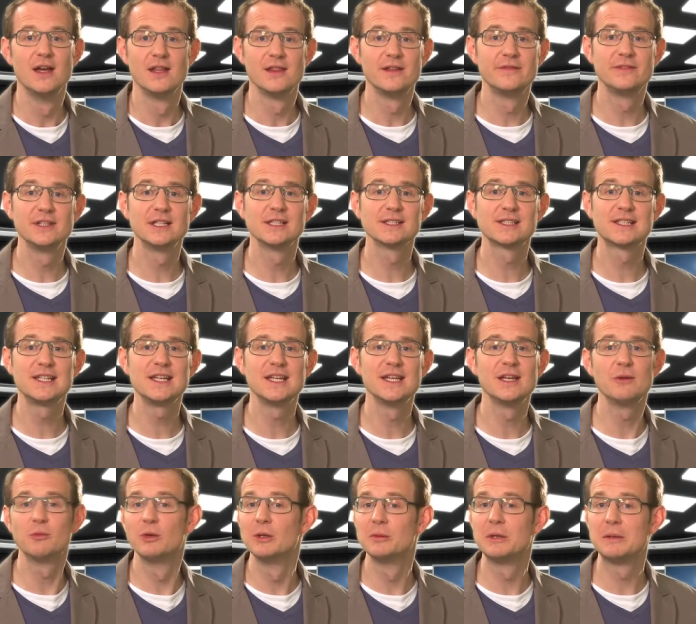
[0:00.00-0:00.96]
The
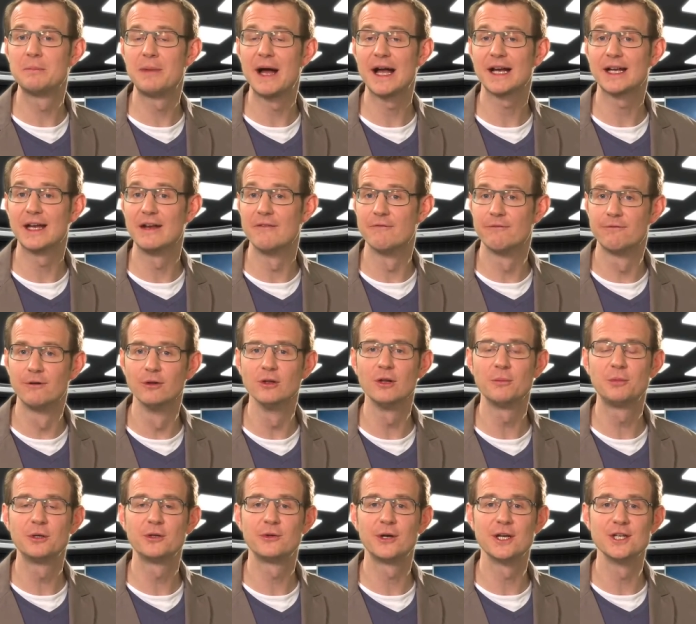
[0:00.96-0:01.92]
VLT will be back in full
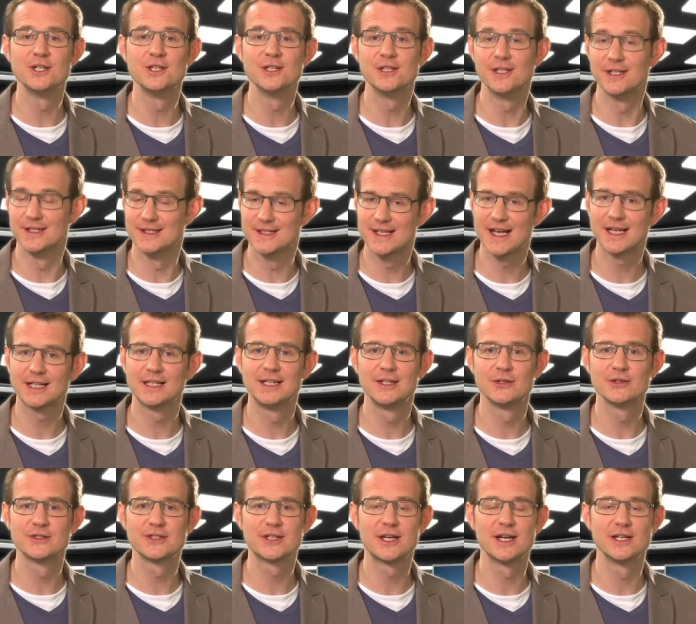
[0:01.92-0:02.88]
operation exactly
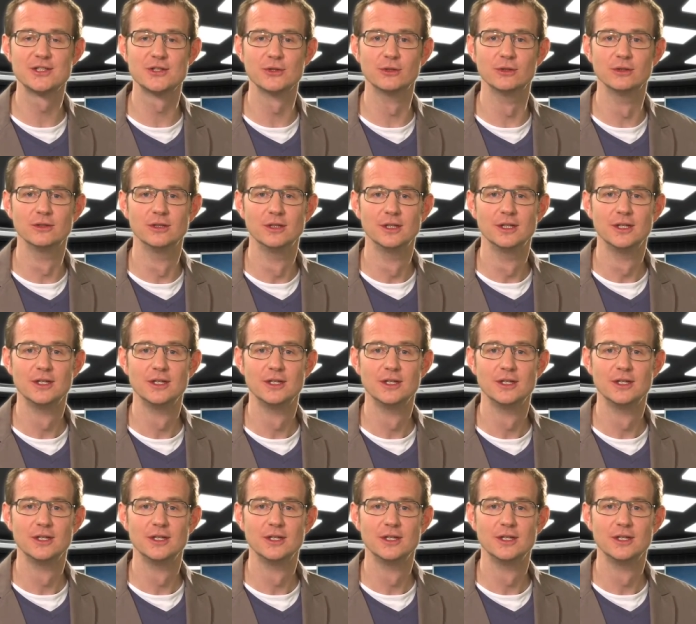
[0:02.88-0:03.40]
on schedule